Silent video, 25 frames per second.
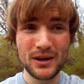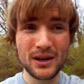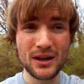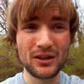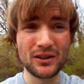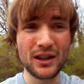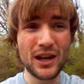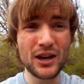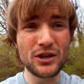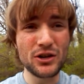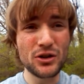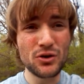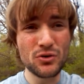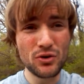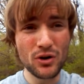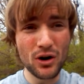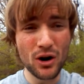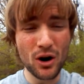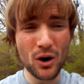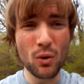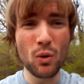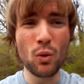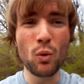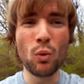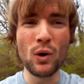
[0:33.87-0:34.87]
Let you
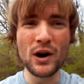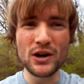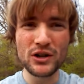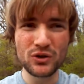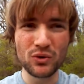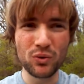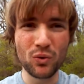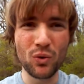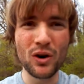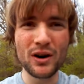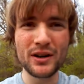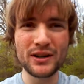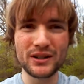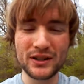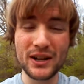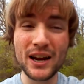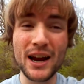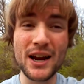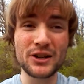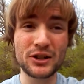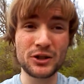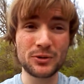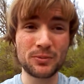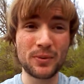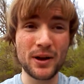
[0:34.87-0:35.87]
know which one
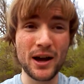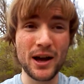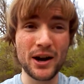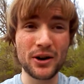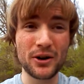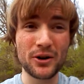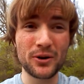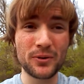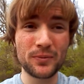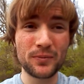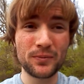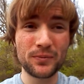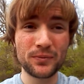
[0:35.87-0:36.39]
tastes better.